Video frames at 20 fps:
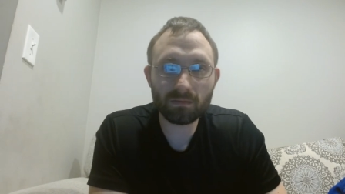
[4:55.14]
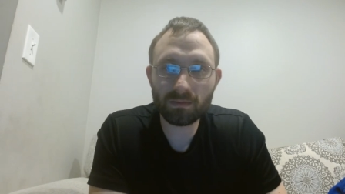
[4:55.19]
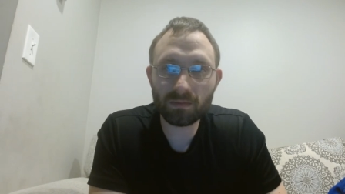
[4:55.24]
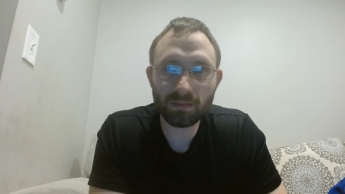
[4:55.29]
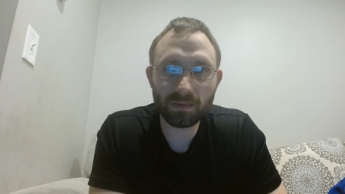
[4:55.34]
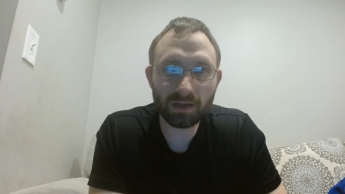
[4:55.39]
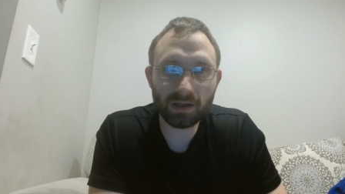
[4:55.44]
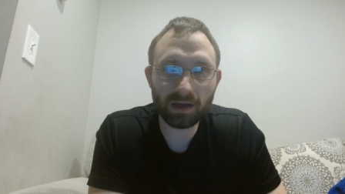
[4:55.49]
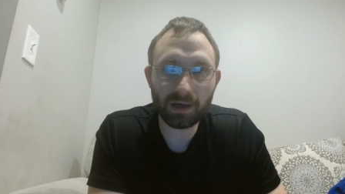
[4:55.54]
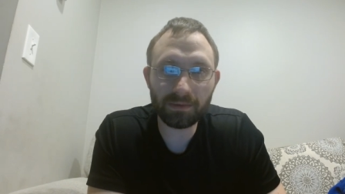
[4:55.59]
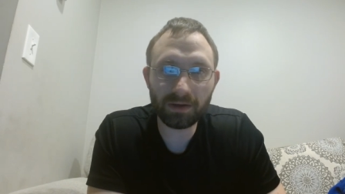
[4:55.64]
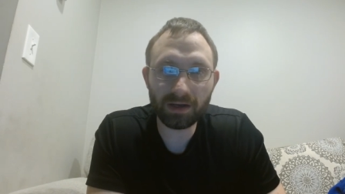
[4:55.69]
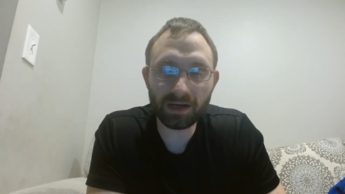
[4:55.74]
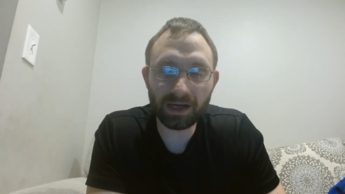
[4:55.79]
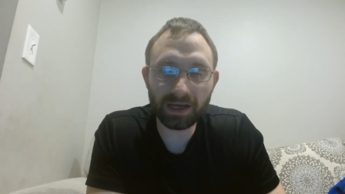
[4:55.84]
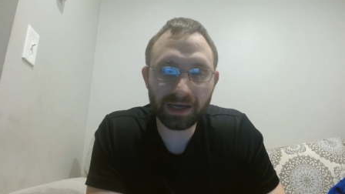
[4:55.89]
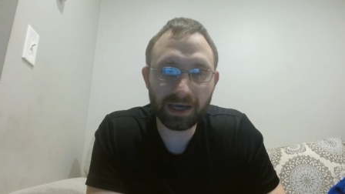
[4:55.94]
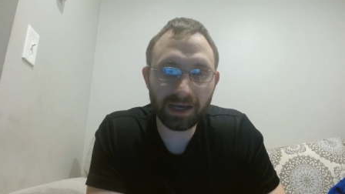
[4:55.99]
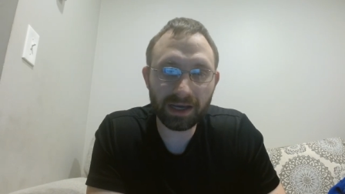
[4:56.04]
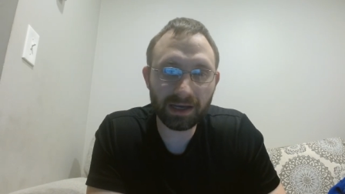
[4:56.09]
I mean I
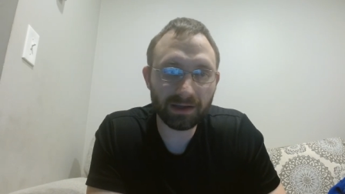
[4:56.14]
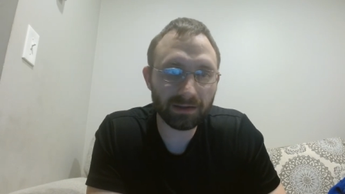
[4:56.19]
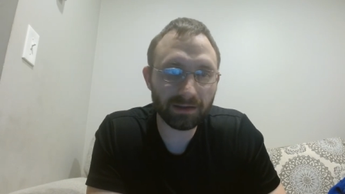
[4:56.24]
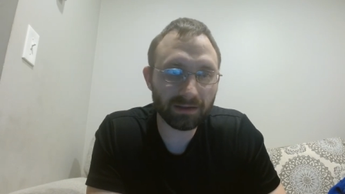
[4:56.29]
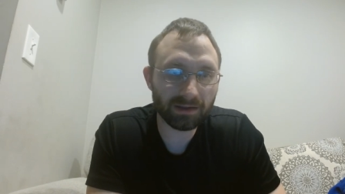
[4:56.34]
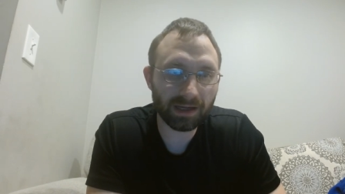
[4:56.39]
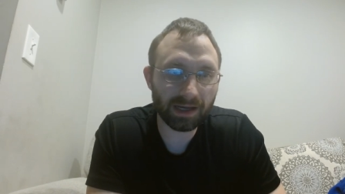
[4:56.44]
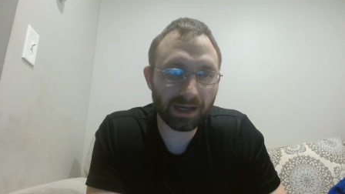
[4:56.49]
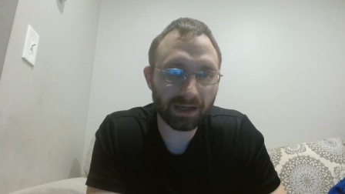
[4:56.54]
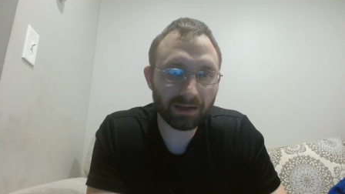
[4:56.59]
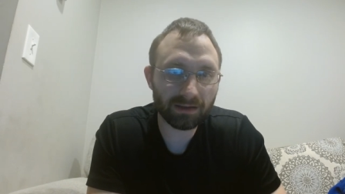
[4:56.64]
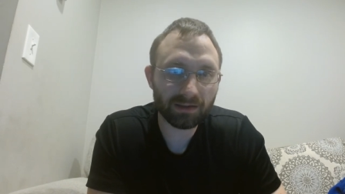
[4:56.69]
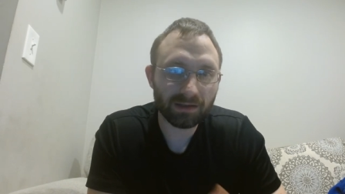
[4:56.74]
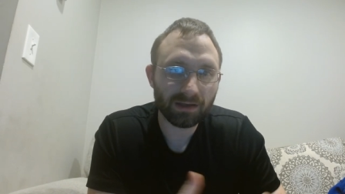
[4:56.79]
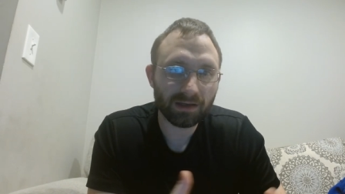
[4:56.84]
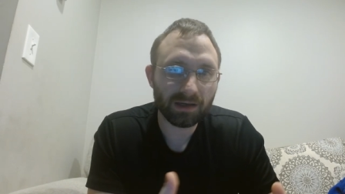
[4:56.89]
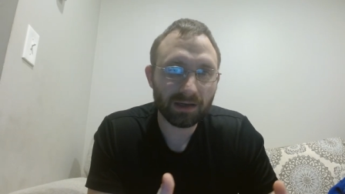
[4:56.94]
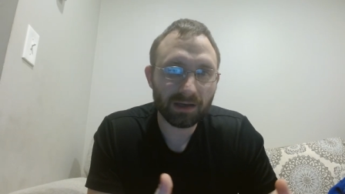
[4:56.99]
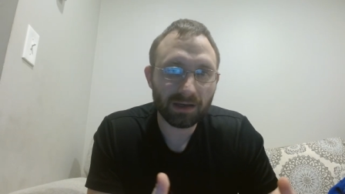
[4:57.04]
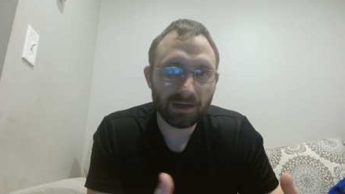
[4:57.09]
can't
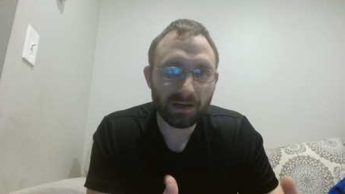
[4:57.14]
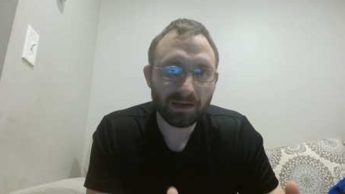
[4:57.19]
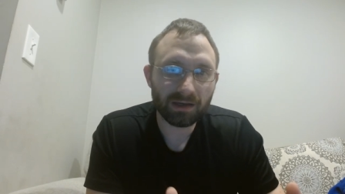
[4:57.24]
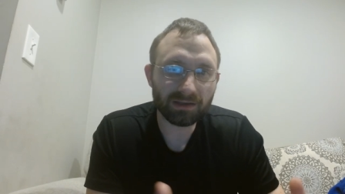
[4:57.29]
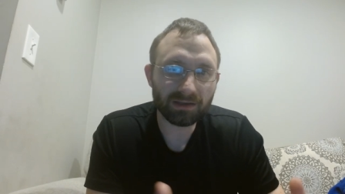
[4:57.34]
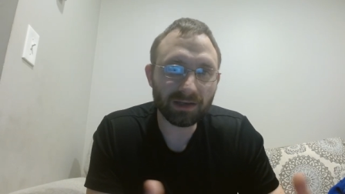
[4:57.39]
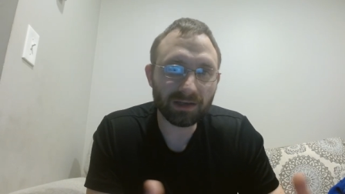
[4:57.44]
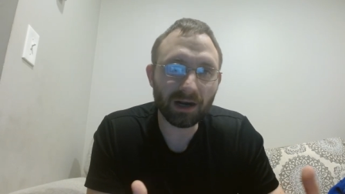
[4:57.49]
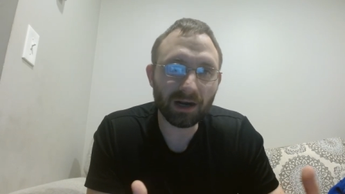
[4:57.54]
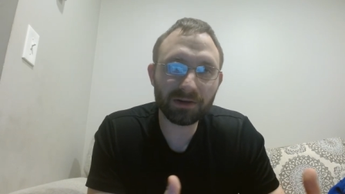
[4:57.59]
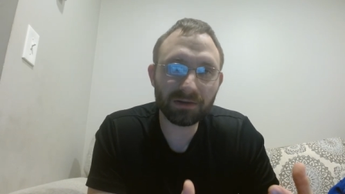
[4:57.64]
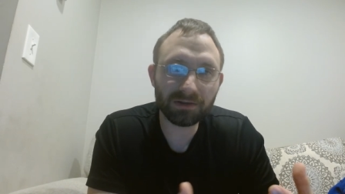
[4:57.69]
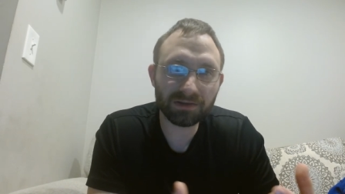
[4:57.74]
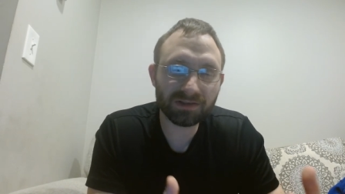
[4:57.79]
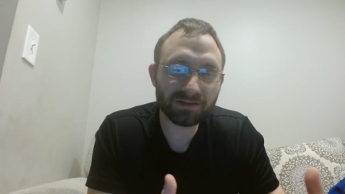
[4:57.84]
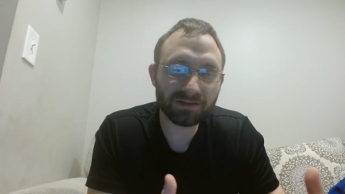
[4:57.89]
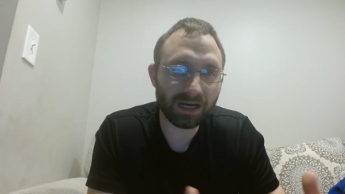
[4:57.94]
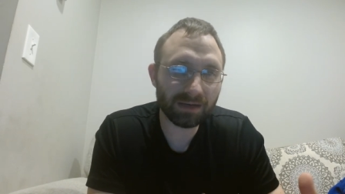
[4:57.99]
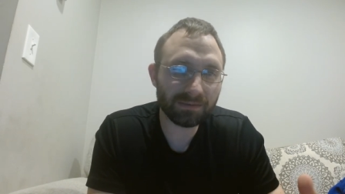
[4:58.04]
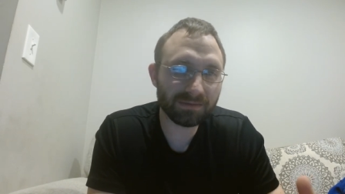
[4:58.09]
it's hard to
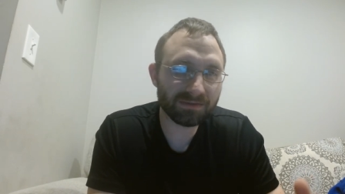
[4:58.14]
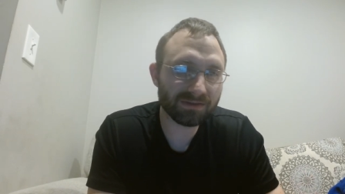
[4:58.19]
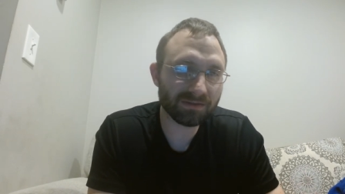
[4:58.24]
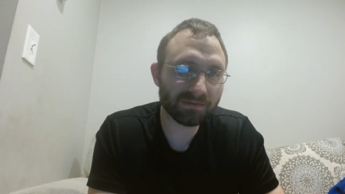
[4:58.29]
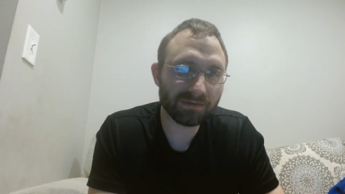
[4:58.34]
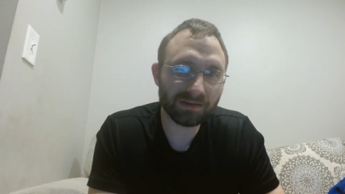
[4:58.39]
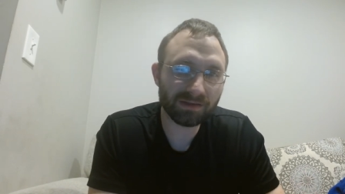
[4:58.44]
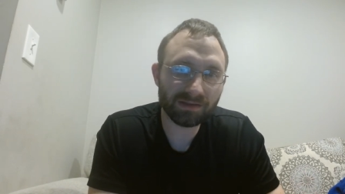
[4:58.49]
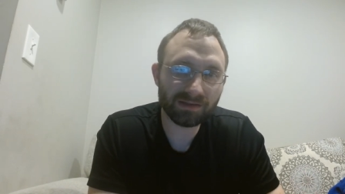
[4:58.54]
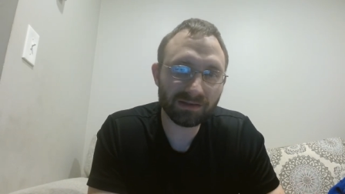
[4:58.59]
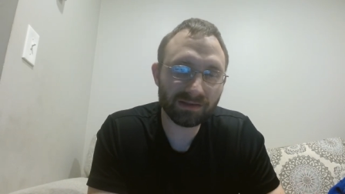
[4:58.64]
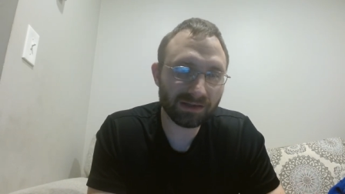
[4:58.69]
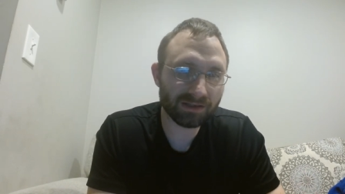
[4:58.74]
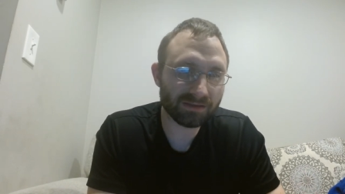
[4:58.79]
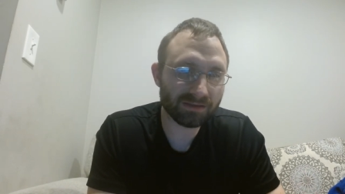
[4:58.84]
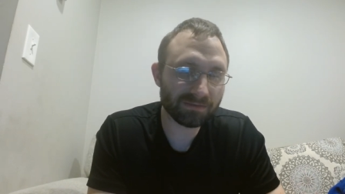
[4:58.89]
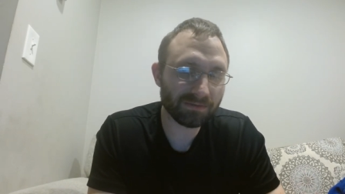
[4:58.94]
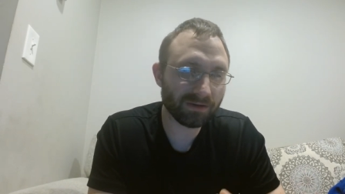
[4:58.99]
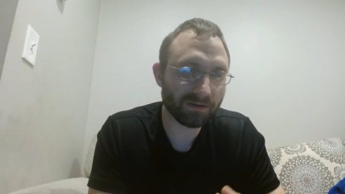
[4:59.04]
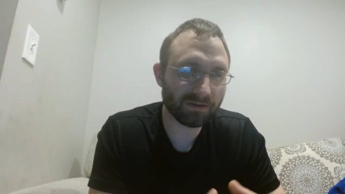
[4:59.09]
describe some of these things,
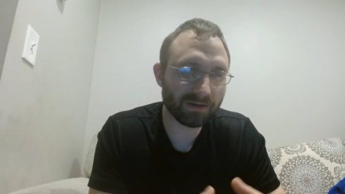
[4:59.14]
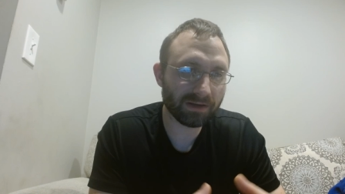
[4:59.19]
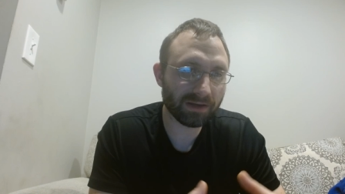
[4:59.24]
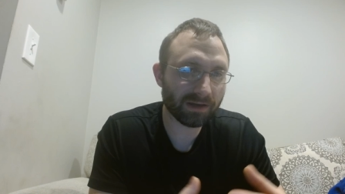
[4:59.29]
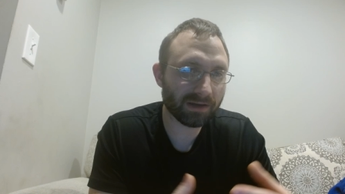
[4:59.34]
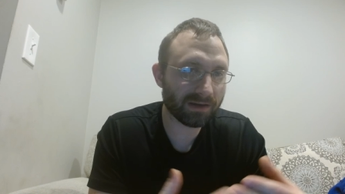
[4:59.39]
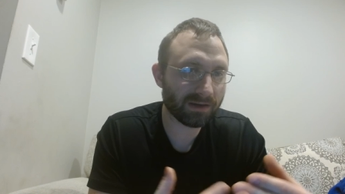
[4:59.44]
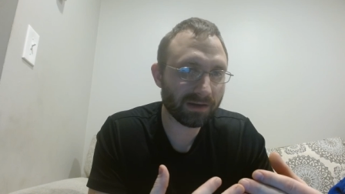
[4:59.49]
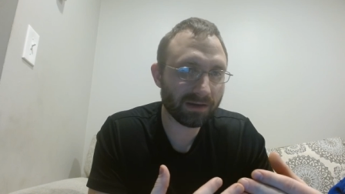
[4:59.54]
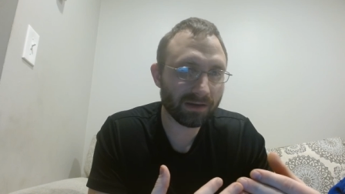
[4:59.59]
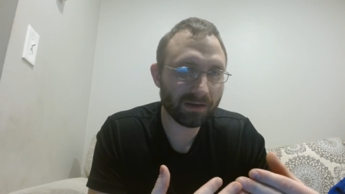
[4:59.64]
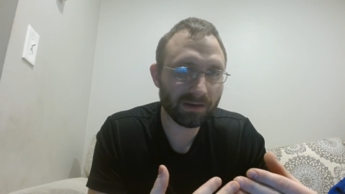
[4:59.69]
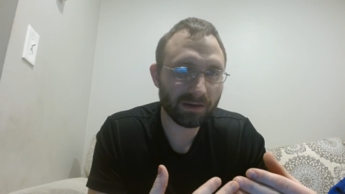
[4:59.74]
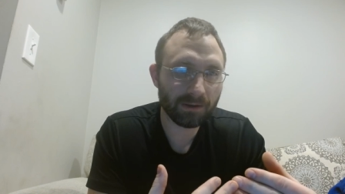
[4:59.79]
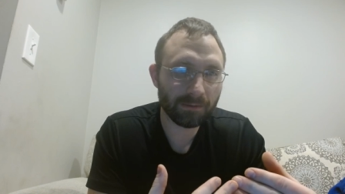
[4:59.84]
but like